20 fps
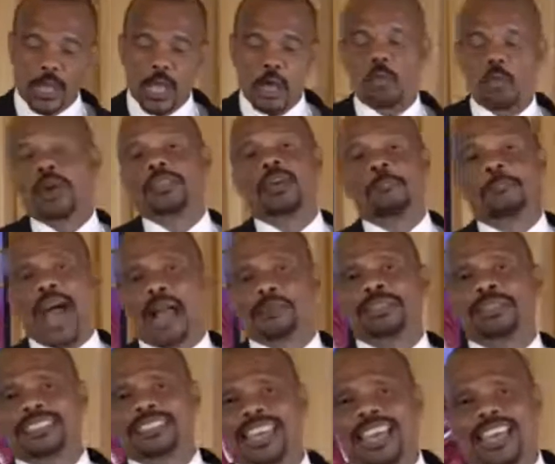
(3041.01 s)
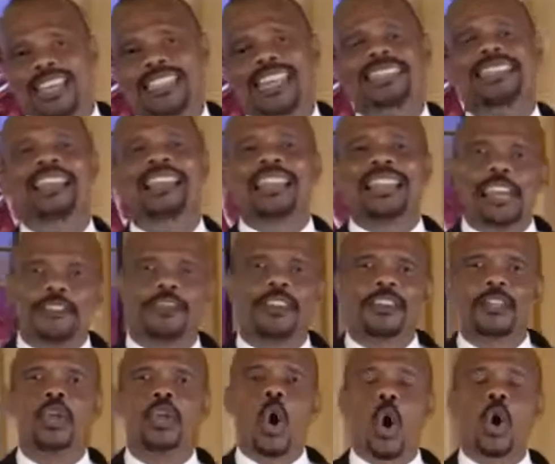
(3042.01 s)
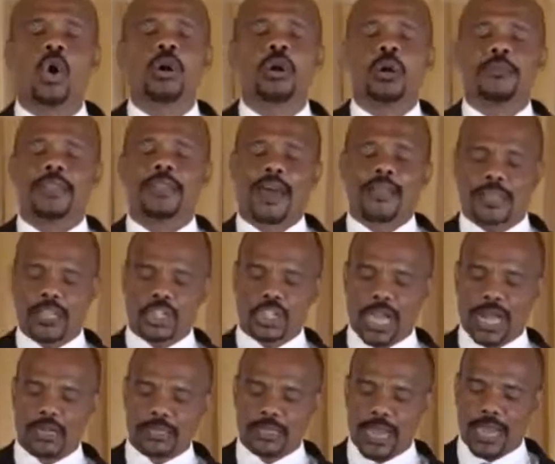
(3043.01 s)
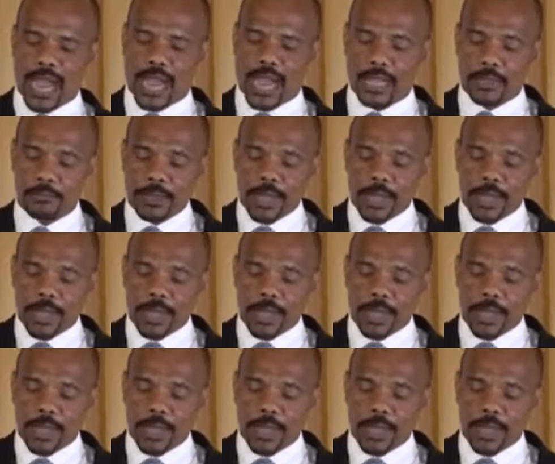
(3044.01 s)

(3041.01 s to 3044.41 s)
when the Bible says that the living know that they shall die,